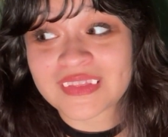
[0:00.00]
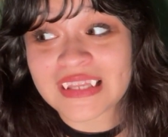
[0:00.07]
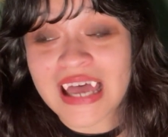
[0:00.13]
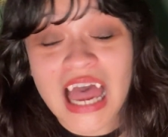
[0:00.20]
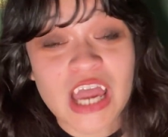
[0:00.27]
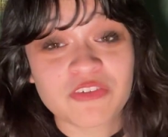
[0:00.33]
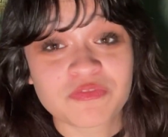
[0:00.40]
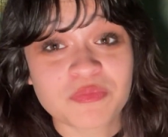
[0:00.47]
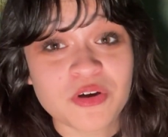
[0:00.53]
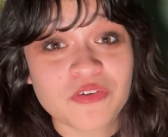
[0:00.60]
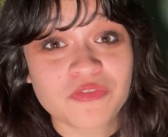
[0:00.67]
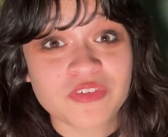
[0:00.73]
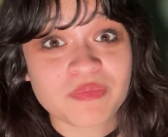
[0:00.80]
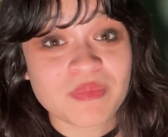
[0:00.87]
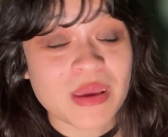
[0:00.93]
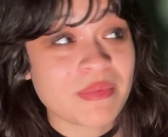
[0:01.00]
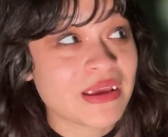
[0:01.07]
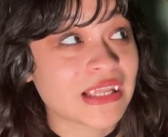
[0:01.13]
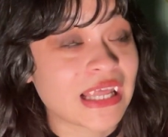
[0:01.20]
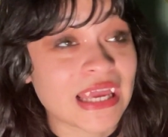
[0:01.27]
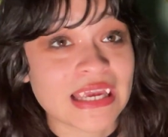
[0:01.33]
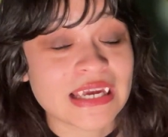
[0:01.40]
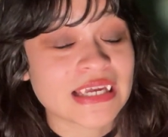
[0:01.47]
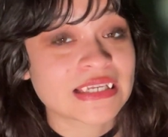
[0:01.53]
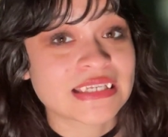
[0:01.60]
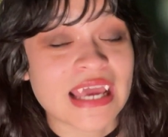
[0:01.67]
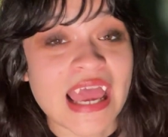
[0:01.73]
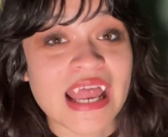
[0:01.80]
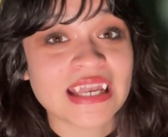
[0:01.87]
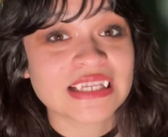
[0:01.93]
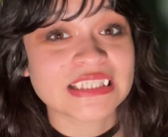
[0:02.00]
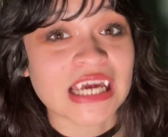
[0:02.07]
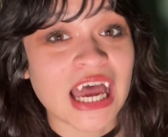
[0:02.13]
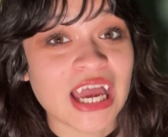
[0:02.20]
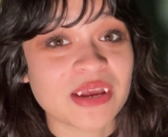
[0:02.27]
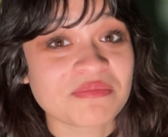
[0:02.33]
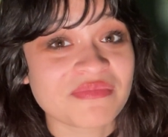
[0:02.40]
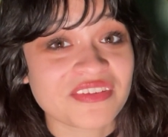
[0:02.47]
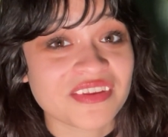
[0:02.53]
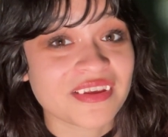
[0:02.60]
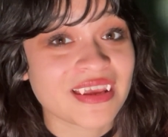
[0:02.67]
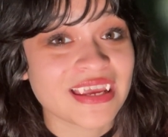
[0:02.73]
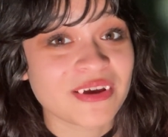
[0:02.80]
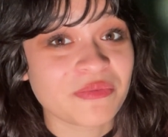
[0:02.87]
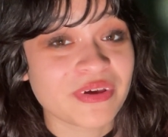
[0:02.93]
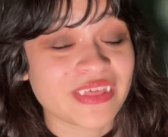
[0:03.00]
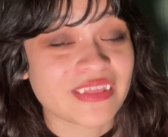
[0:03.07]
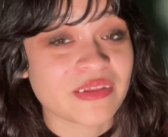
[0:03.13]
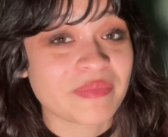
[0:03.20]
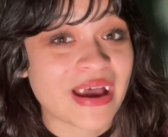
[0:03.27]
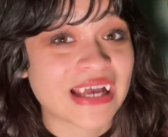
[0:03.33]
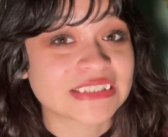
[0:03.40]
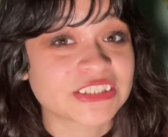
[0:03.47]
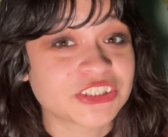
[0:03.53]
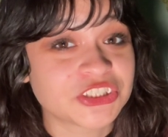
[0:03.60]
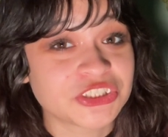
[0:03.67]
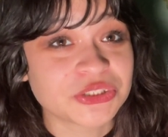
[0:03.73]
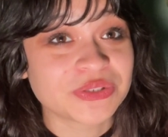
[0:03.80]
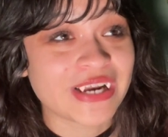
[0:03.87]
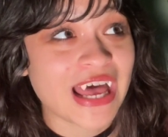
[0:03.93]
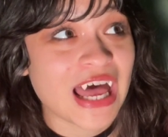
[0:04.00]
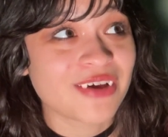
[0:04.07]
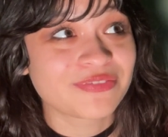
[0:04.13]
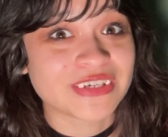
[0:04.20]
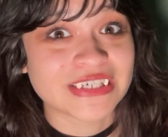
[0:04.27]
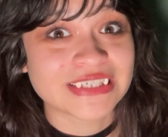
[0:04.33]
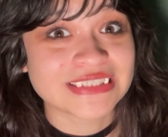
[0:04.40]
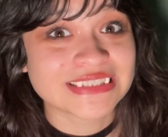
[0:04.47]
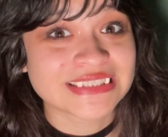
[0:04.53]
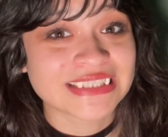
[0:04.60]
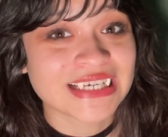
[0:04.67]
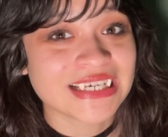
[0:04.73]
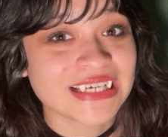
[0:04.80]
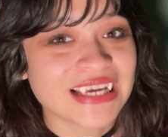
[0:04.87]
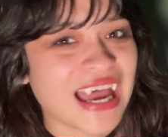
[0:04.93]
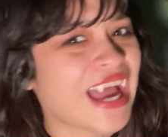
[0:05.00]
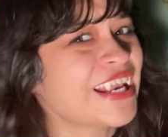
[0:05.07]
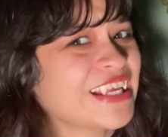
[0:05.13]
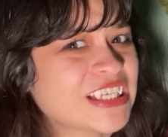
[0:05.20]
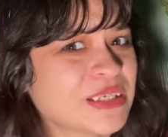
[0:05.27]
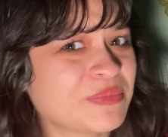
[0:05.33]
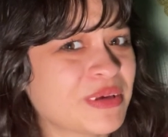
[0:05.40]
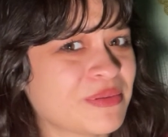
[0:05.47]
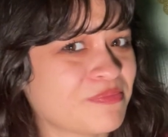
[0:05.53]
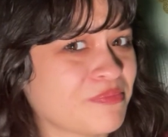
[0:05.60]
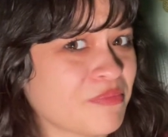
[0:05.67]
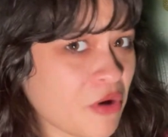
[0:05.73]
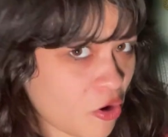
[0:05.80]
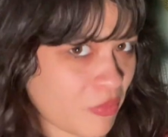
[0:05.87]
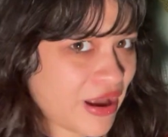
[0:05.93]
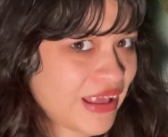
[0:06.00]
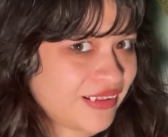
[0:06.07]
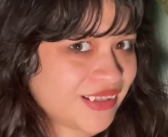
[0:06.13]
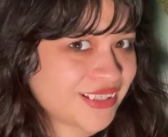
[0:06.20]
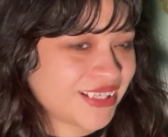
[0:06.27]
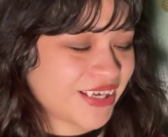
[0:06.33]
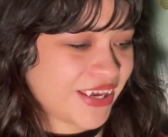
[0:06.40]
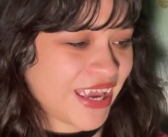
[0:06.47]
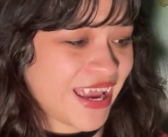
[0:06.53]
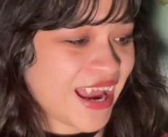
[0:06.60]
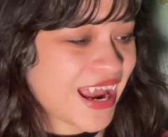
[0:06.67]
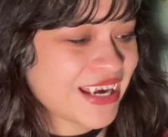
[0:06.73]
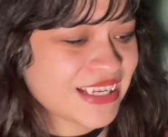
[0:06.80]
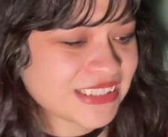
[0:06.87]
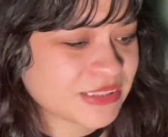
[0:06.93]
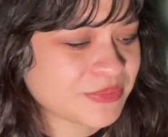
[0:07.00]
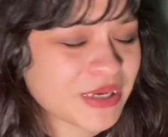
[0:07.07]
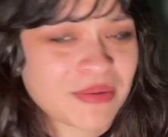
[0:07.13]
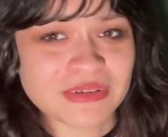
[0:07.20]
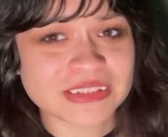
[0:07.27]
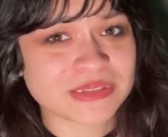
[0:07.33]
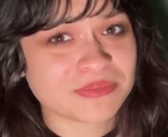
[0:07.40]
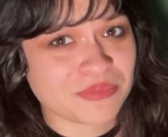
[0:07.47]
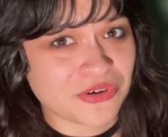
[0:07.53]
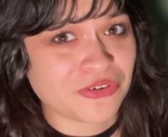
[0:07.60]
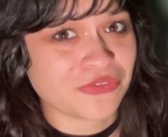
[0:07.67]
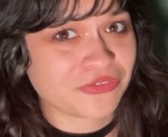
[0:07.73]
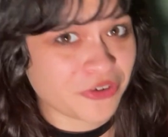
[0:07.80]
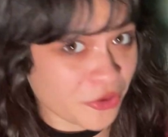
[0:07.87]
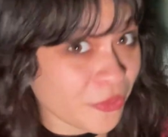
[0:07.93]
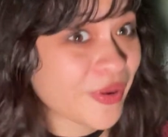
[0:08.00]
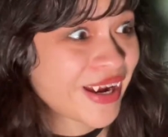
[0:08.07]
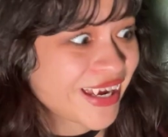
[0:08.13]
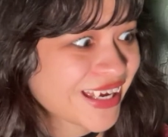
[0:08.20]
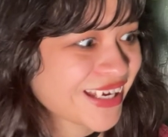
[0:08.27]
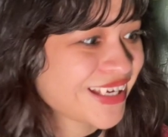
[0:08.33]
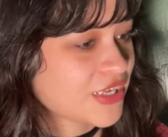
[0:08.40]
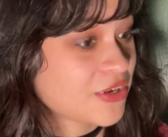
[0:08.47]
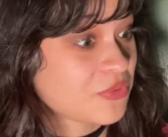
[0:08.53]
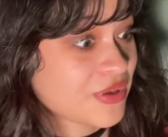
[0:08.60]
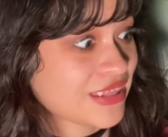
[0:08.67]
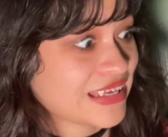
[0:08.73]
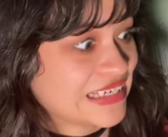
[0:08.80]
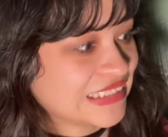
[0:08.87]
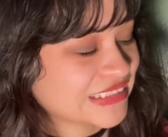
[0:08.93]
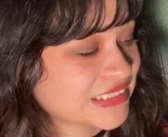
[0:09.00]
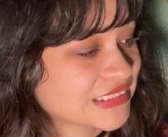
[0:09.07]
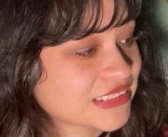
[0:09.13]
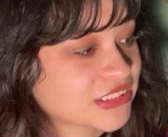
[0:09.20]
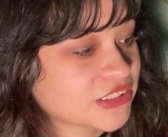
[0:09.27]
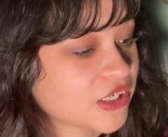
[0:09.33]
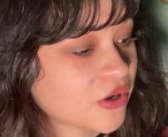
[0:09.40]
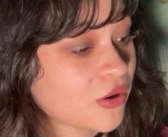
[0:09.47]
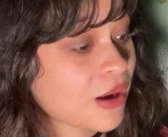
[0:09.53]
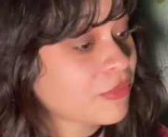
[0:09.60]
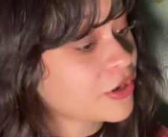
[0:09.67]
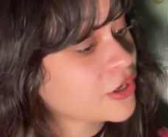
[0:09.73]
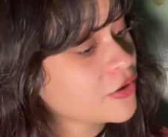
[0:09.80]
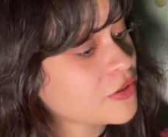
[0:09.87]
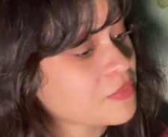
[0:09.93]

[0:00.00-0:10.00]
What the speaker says: I've moved maybe like 10 times within the past 2.5 years. I need to be mobile, okay? I need to be able to move quick and with ease, so I'm gonna go with